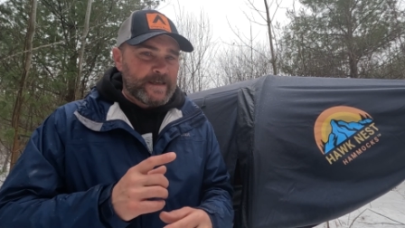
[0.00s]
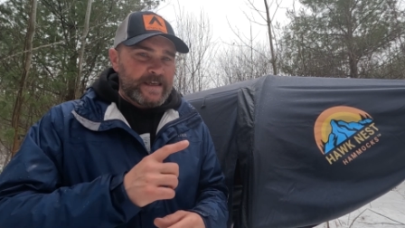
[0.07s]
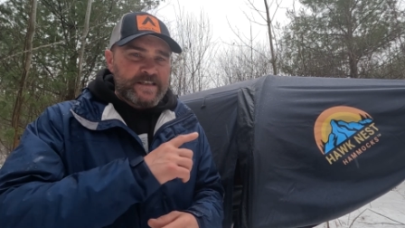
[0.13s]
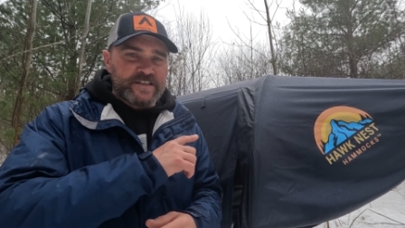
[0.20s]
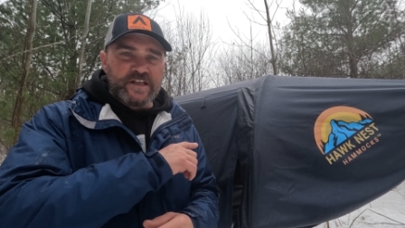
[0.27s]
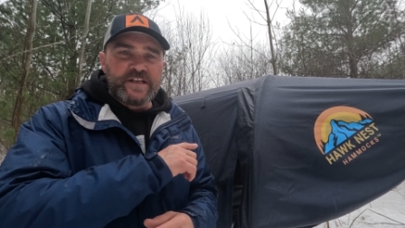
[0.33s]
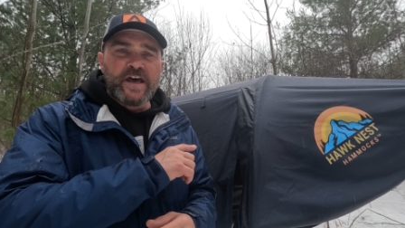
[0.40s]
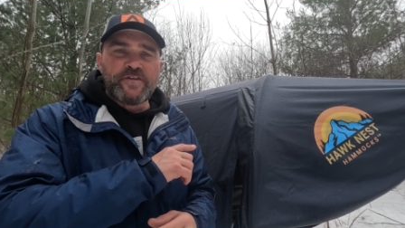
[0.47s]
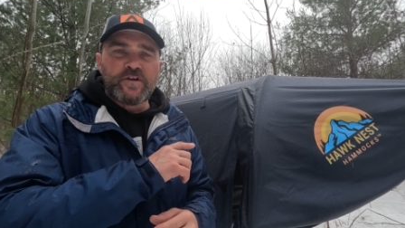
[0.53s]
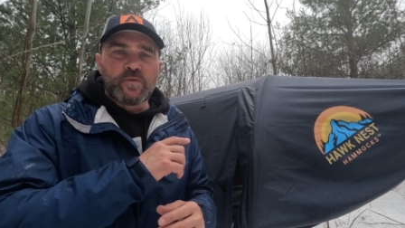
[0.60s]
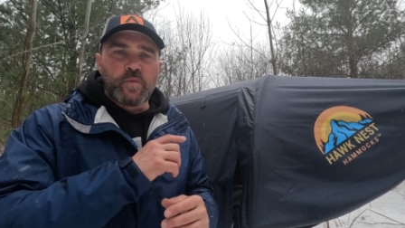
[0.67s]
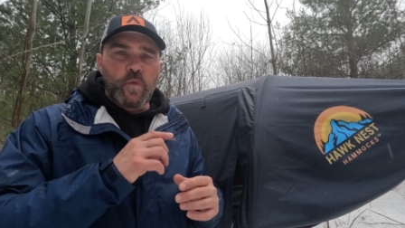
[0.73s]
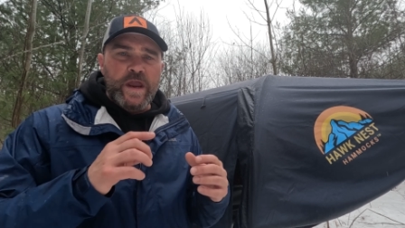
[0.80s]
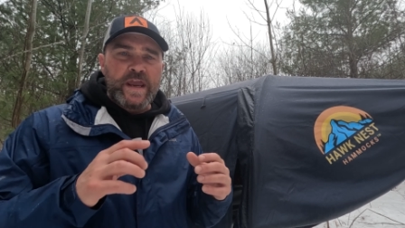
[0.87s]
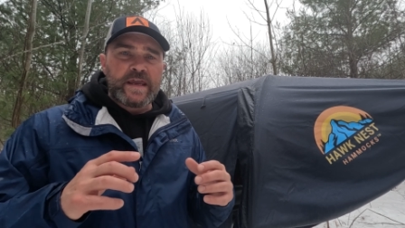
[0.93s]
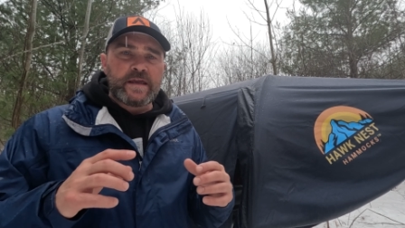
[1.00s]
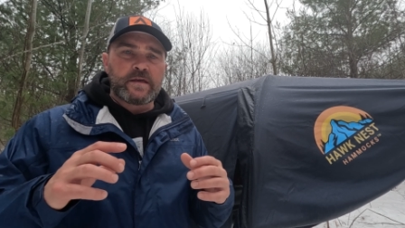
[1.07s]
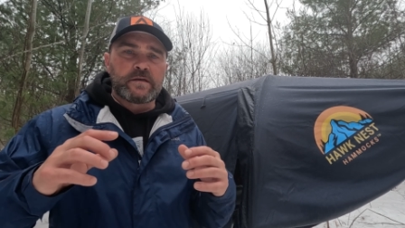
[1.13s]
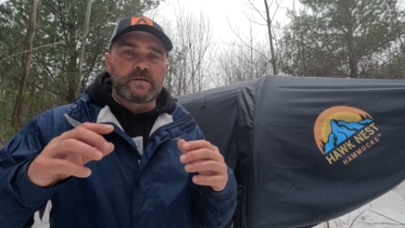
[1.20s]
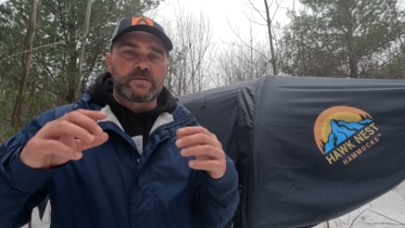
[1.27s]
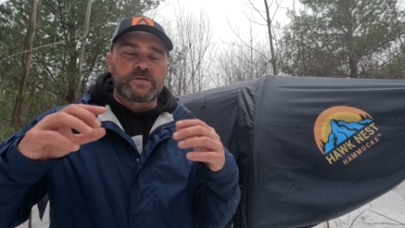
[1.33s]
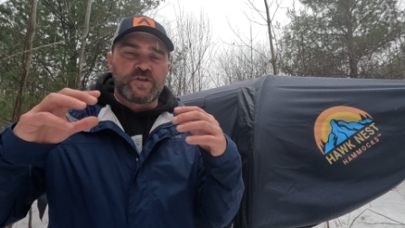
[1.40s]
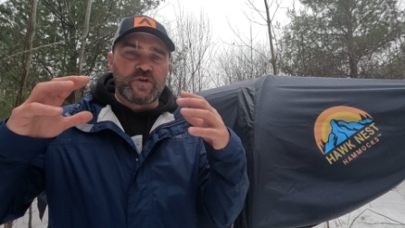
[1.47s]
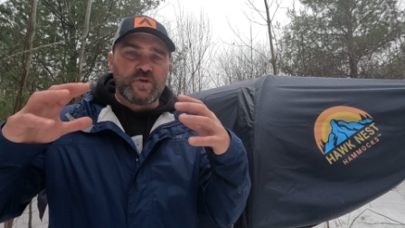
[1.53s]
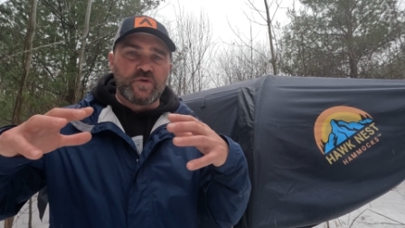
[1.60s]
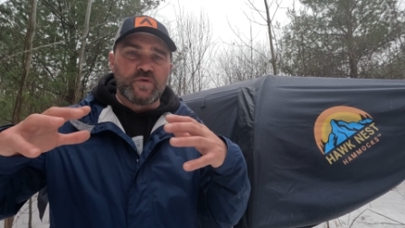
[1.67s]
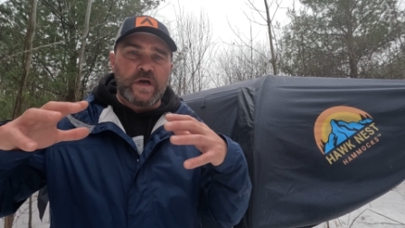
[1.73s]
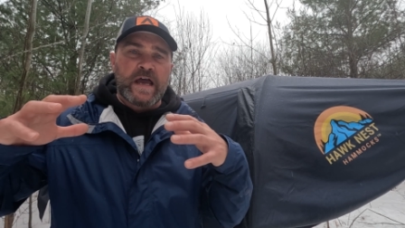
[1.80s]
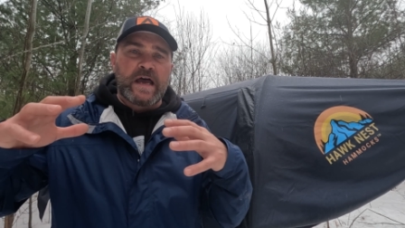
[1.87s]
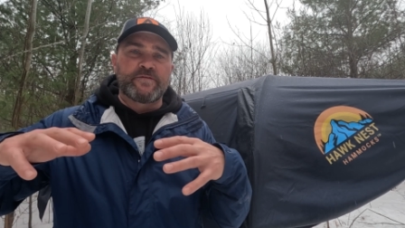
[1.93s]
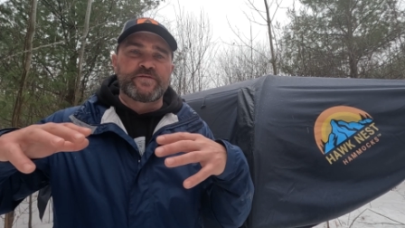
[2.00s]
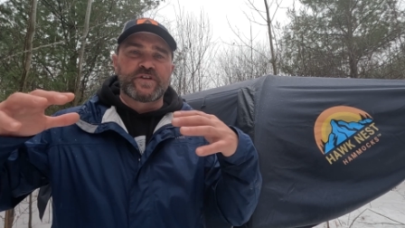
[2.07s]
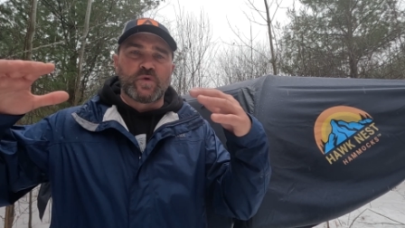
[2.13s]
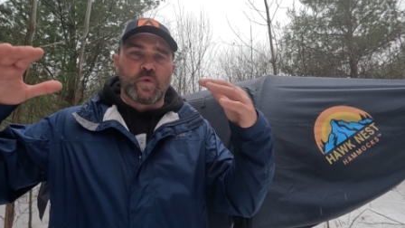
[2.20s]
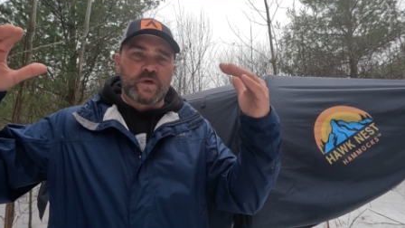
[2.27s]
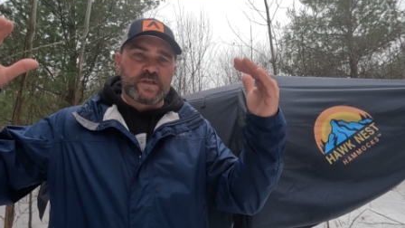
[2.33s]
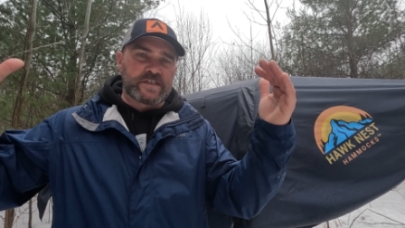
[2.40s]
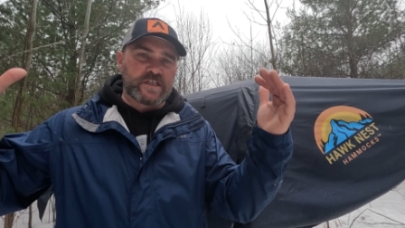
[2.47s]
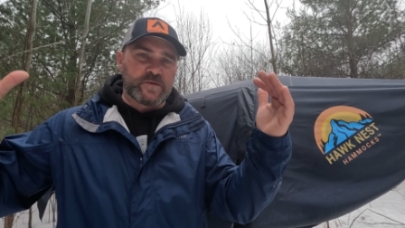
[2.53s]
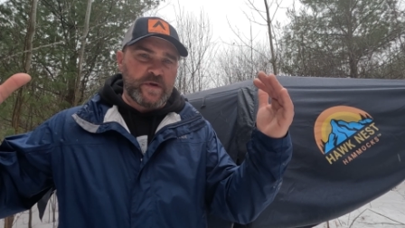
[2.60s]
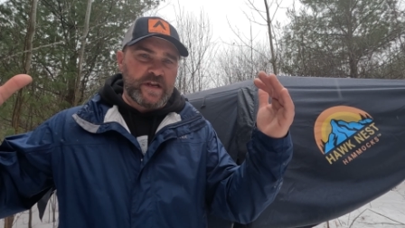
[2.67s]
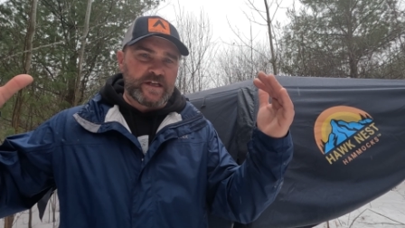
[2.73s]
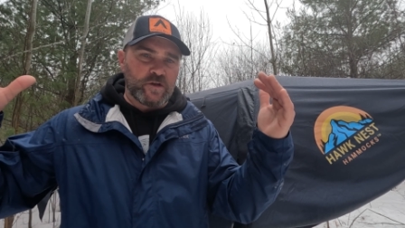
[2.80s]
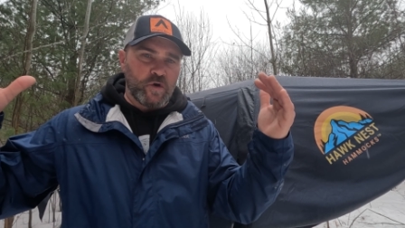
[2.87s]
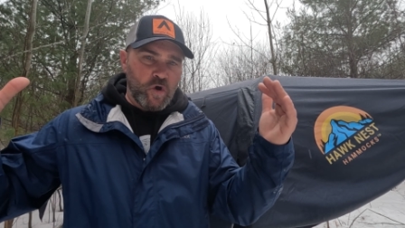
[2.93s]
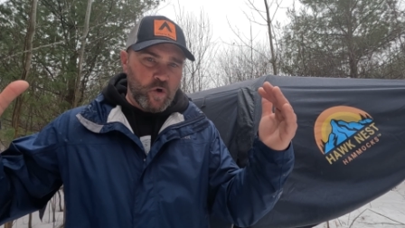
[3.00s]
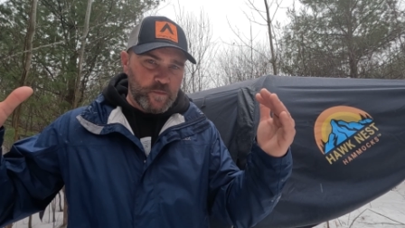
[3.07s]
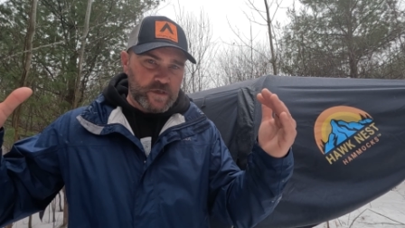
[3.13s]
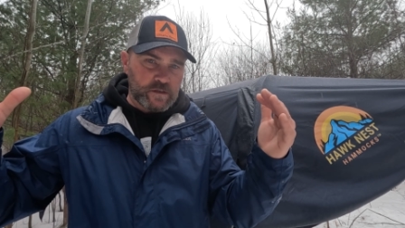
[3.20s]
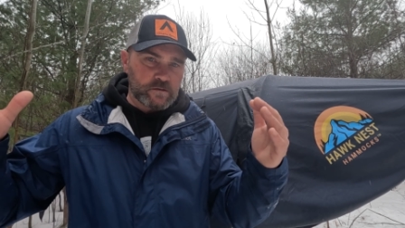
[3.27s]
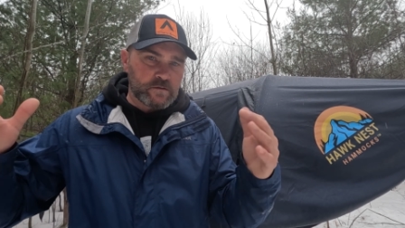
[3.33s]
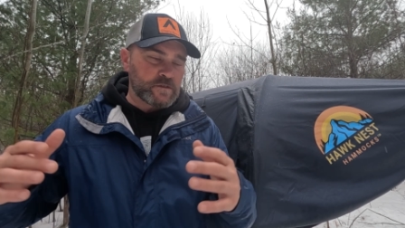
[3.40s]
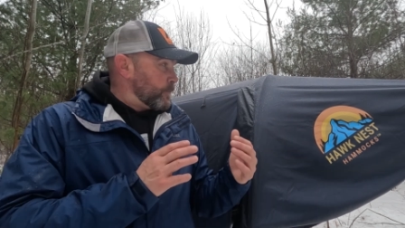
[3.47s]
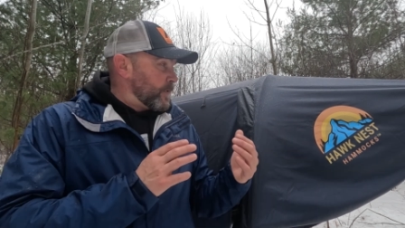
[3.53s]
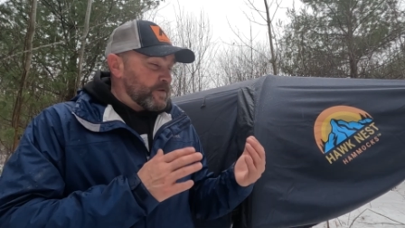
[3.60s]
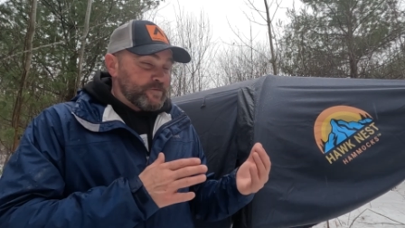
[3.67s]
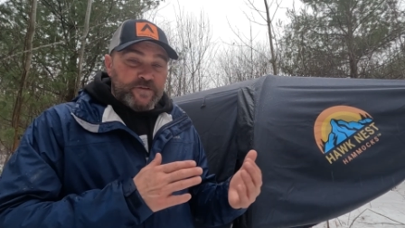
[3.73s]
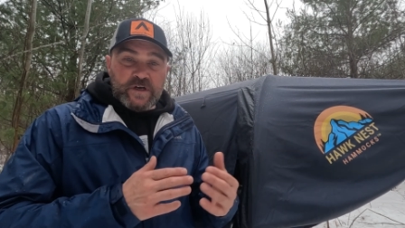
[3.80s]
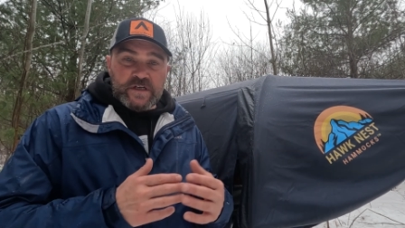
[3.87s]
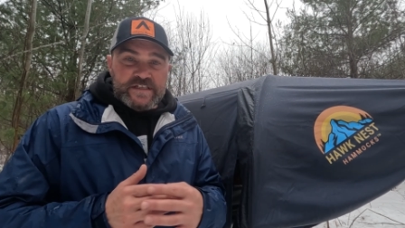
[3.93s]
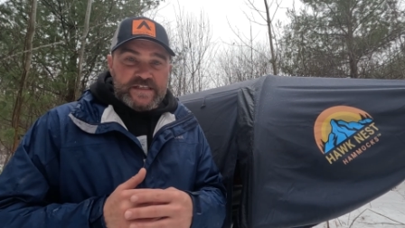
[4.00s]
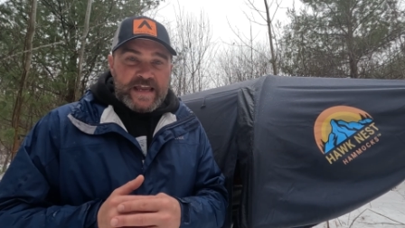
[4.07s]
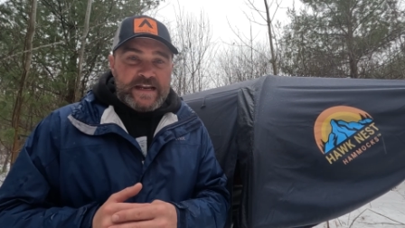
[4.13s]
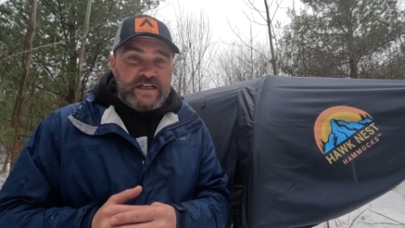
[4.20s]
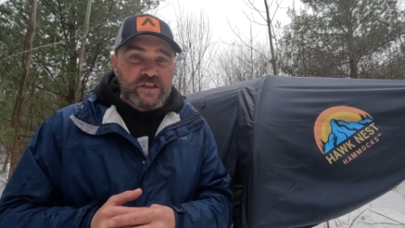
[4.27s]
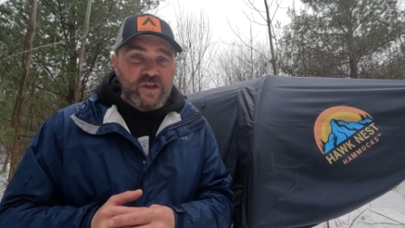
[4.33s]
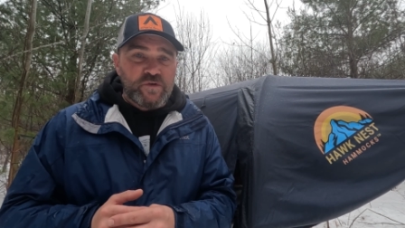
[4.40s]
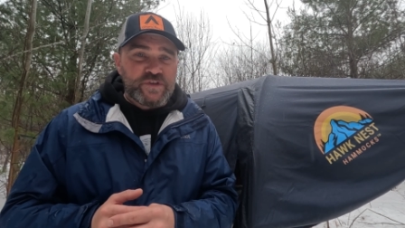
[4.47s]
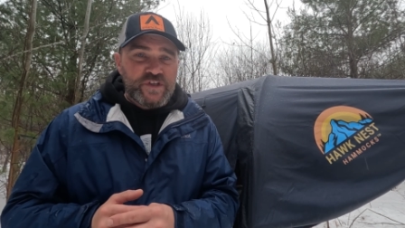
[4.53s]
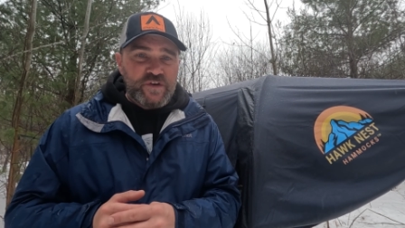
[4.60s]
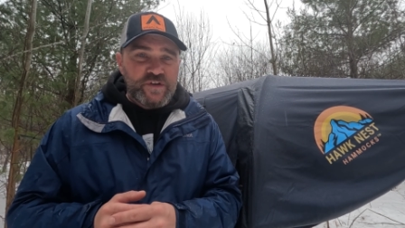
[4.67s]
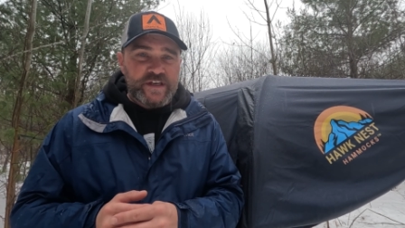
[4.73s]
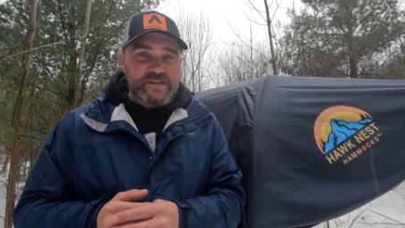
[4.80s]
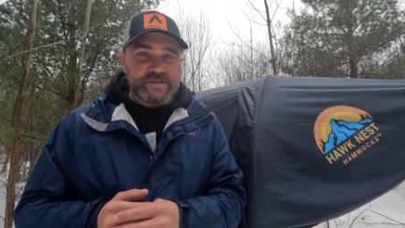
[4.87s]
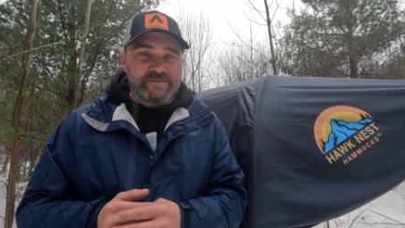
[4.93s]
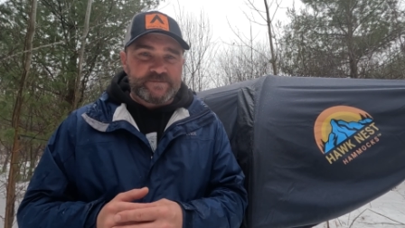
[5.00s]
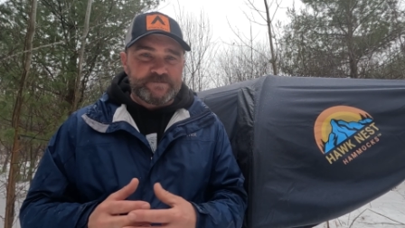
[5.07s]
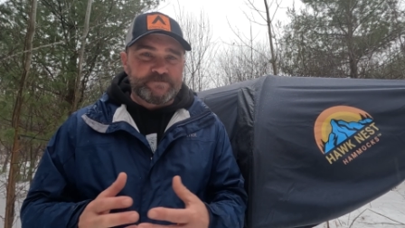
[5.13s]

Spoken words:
is another way to have the door suspended open. But for a standalone unit,